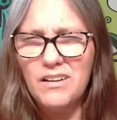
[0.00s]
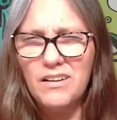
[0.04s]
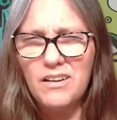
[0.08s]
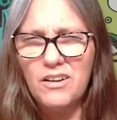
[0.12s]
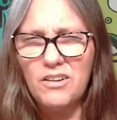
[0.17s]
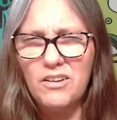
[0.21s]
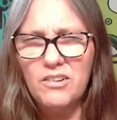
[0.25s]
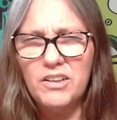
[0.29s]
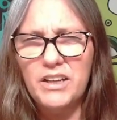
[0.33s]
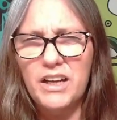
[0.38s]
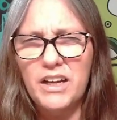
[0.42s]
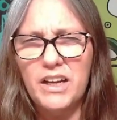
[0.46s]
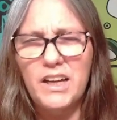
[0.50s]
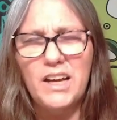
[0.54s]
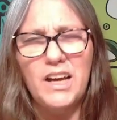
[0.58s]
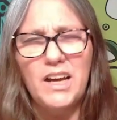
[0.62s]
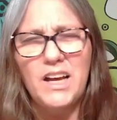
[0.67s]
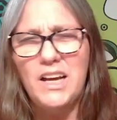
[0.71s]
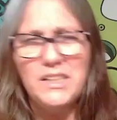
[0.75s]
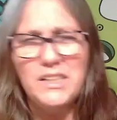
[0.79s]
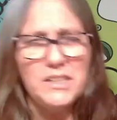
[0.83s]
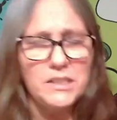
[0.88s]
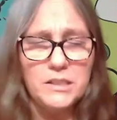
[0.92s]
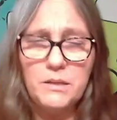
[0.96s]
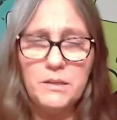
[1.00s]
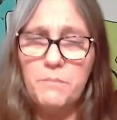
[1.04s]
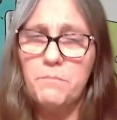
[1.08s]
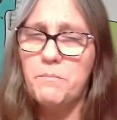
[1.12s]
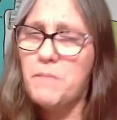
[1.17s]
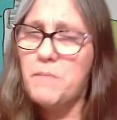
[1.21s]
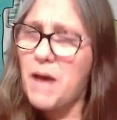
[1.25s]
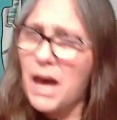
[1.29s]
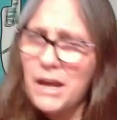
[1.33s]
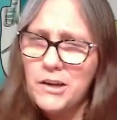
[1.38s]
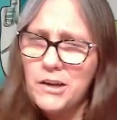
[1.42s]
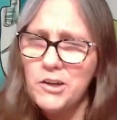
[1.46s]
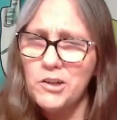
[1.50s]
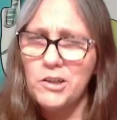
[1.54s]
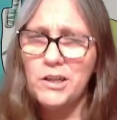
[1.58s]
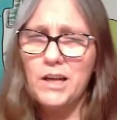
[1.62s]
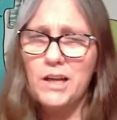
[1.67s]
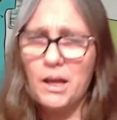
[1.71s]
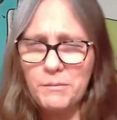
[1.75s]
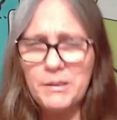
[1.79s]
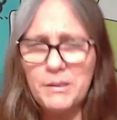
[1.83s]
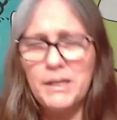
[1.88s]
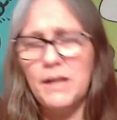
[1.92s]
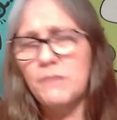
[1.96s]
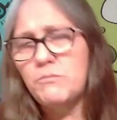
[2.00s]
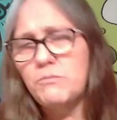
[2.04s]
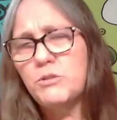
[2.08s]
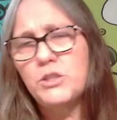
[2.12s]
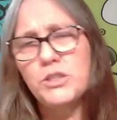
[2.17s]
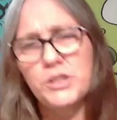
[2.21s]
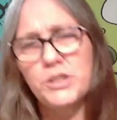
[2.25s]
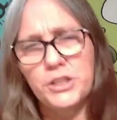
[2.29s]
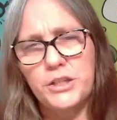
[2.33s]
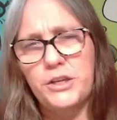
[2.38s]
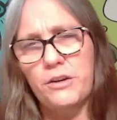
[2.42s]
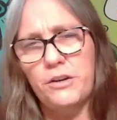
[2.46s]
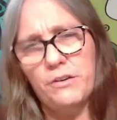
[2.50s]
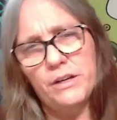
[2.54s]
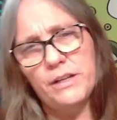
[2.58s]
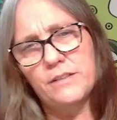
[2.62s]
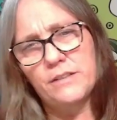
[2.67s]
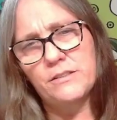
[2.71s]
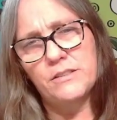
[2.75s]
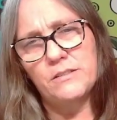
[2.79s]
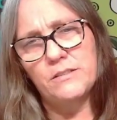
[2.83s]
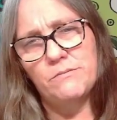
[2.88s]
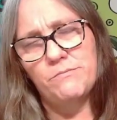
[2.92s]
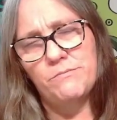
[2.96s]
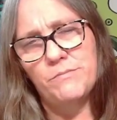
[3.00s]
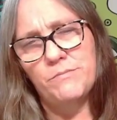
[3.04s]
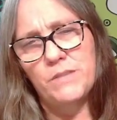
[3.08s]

Okay. Does it matter? I mean, I'm just curious.